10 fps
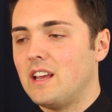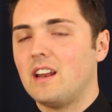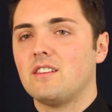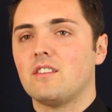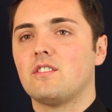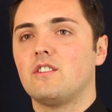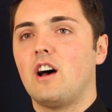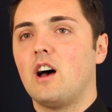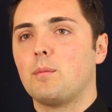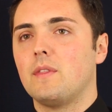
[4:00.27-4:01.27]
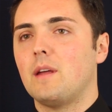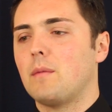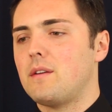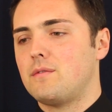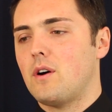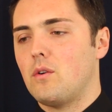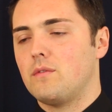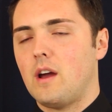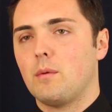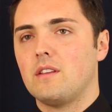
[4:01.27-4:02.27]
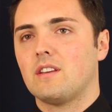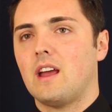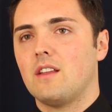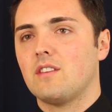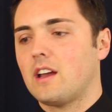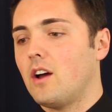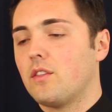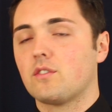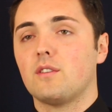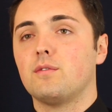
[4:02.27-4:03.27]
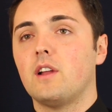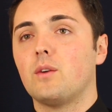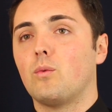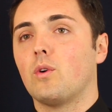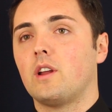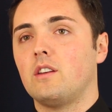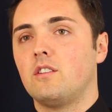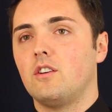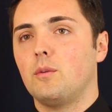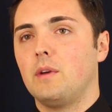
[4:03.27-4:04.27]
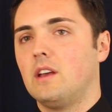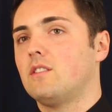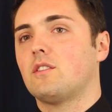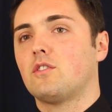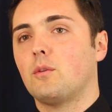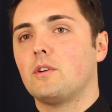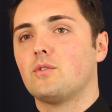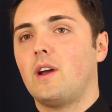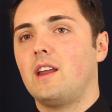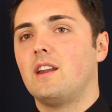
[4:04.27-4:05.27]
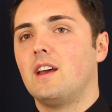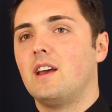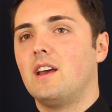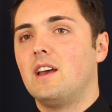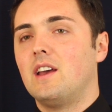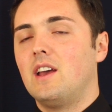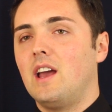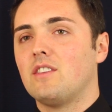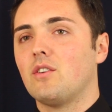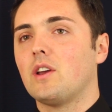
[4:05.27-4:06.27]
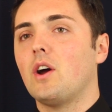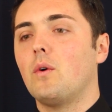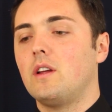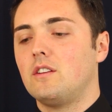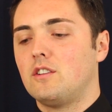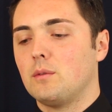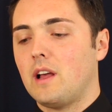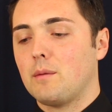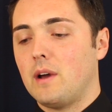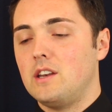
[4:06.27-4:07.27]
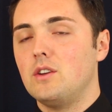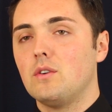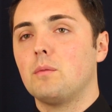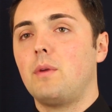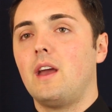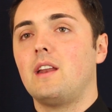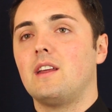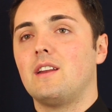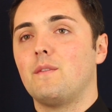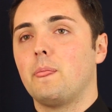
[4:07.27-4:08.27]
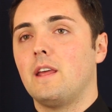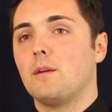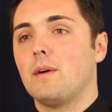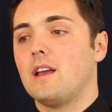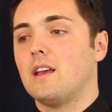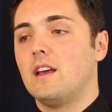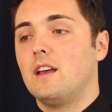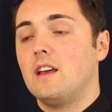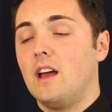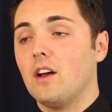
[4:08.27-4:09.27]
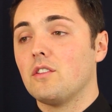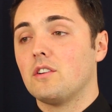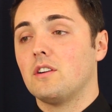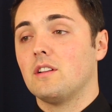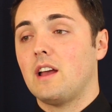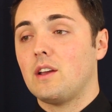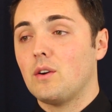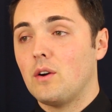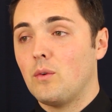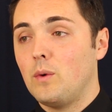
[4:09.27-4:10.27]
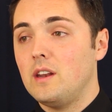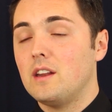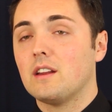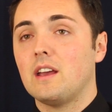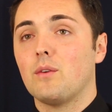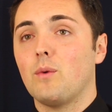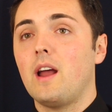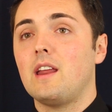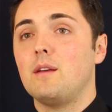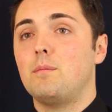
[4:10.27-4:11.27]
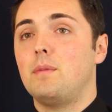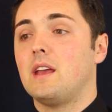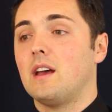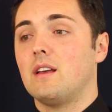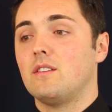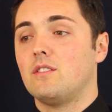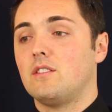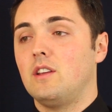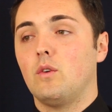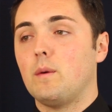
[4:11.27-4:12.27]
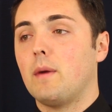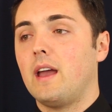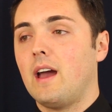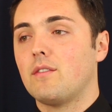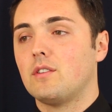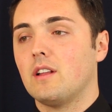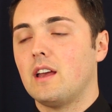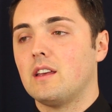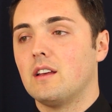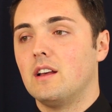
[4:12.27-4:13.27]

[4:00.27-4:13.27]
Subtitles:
get it to stop. And then my phone vibrates again. It's like, oh, there's a flood warning too because there's so much rain. And so I go into like my new companion and I'm like, elder, like, we need to get ready because, you know, we might have to like